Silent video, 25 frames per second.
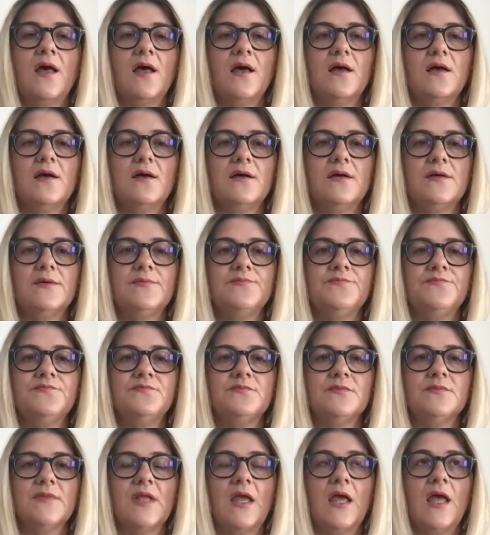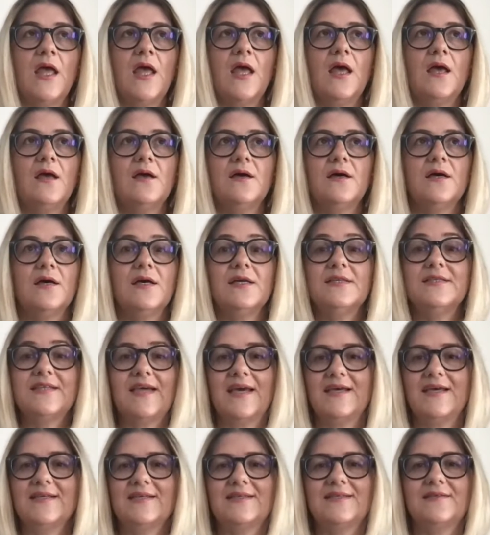a
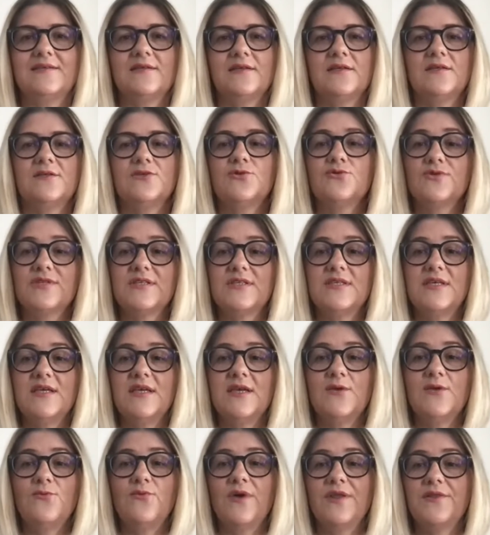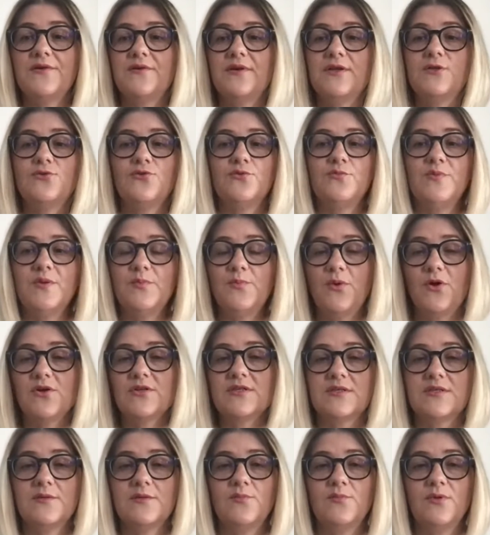test to see whether it would be
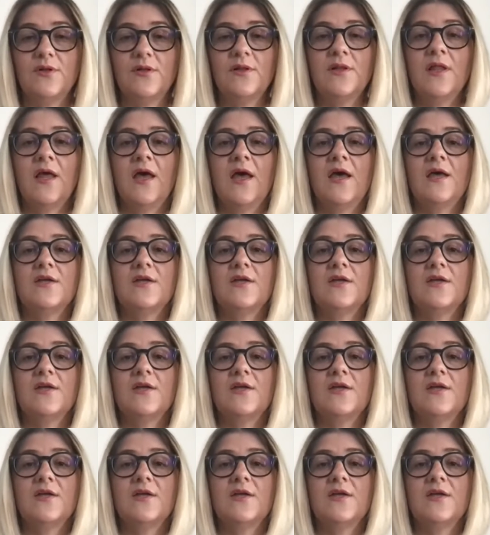possible